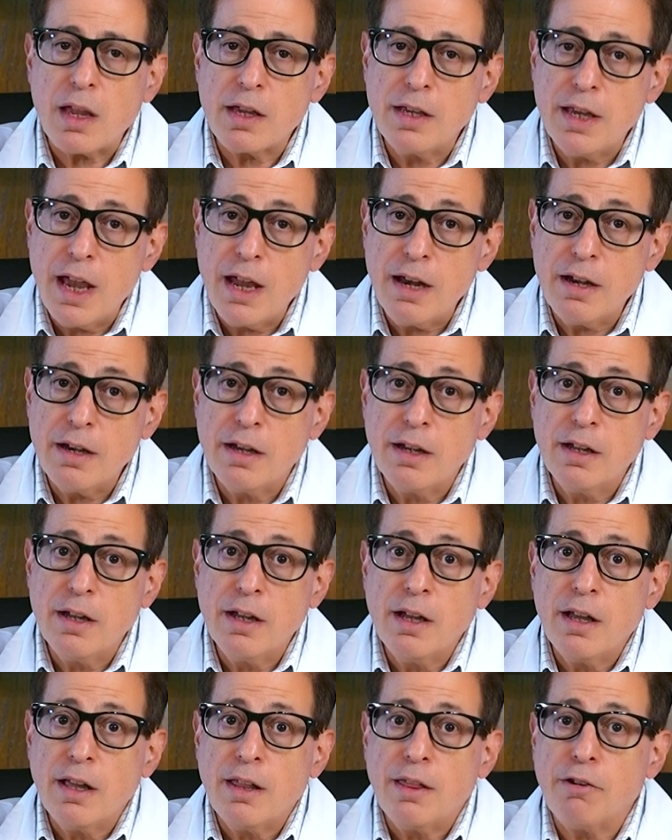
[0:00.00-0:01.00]
Yet,
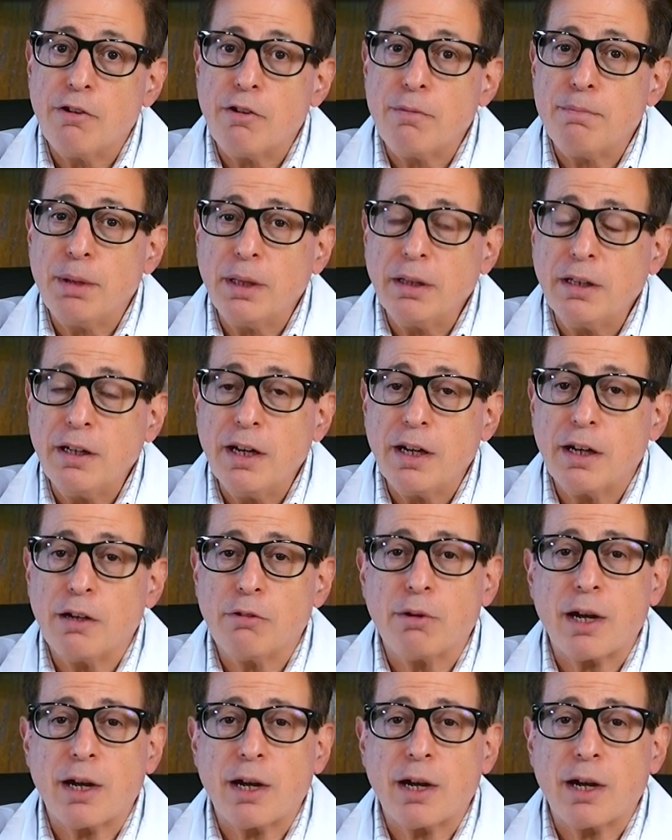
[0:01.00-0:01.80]
their ability to